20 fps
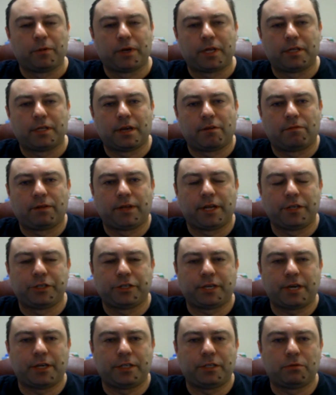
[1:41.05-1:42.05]
We can definitely
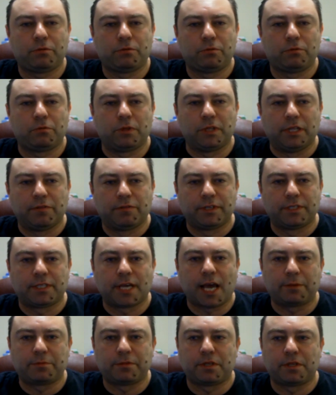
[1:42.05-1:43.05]
educate you with different
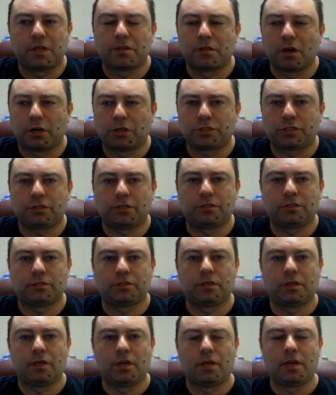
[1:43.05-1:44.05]
types of
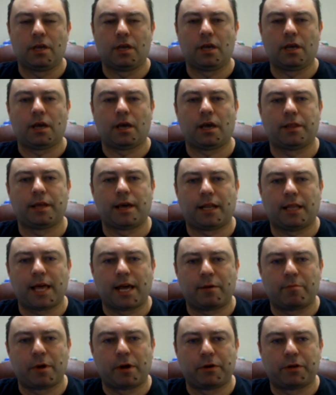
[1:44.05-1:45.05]
deductions that a
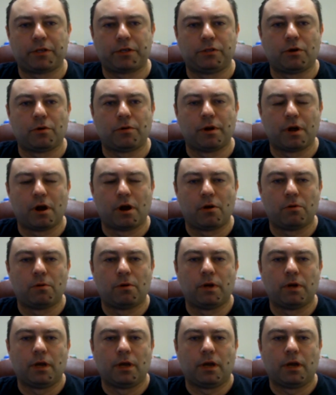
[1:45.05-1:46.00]
lot of Americans don't know